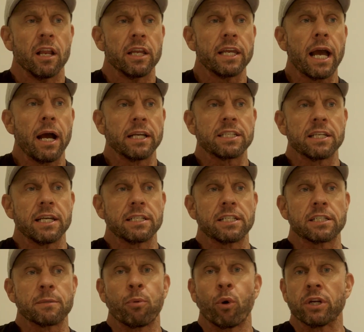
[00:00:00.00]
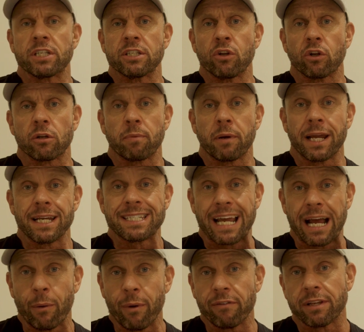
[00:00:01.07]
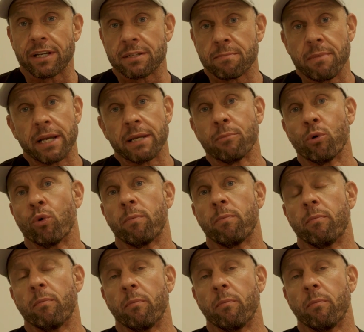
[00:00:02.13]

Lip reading: Yeah, it's disappointing not to place. However, there's many more